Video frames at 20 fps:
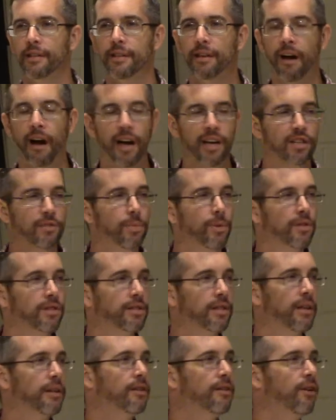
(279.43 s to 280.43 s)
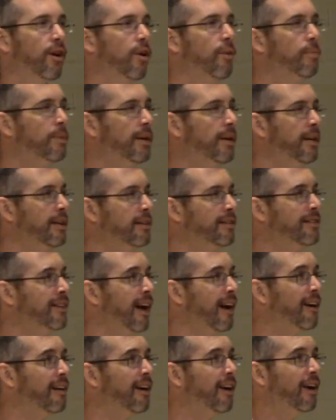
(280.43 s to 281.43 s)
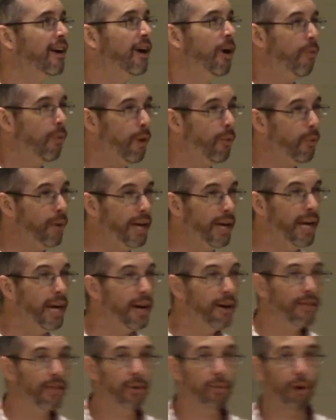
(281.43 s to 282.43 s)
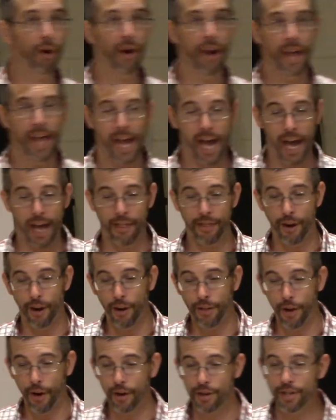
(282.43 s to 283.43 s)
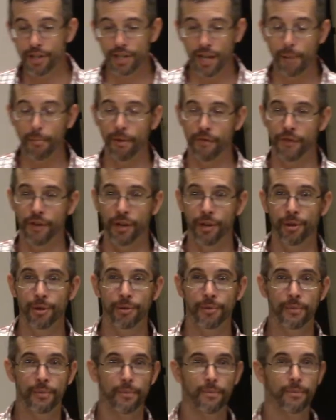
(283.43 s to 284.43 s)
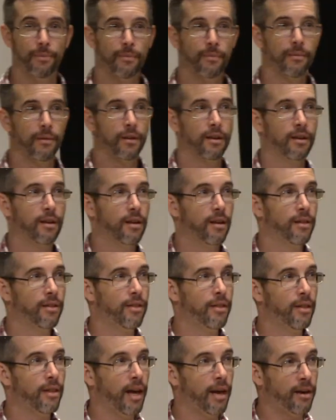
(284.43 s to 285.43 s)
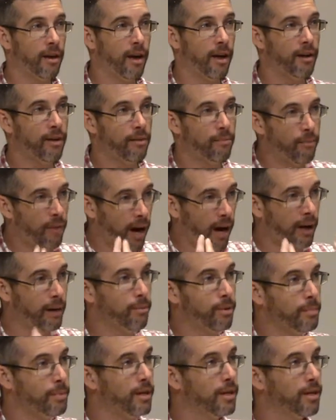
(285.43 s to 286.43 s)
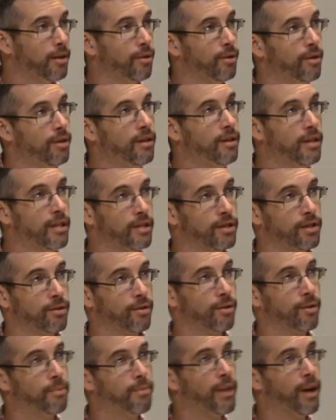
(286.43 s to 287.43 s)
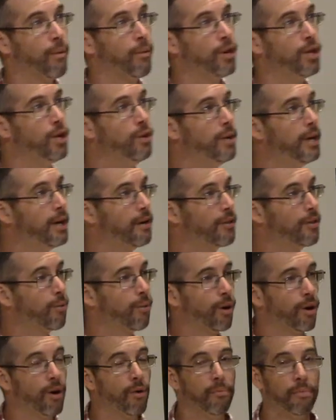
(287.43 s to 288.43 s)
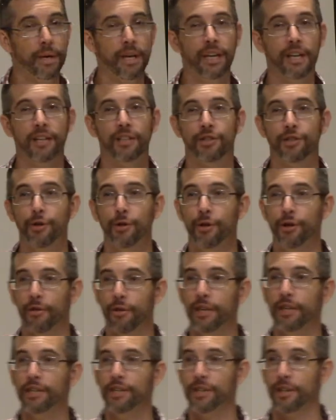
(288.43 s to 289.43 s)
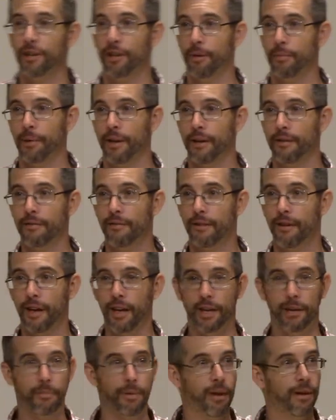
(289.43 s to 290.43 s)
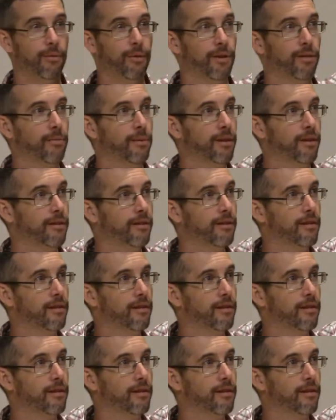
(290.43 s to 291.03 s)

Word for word: Gospel centered obedience. Now, when we hear the word, there, there are some of you, and, and I would be included in this group, that when you hear the word obedience, you cringe a little bit. Anybody with me?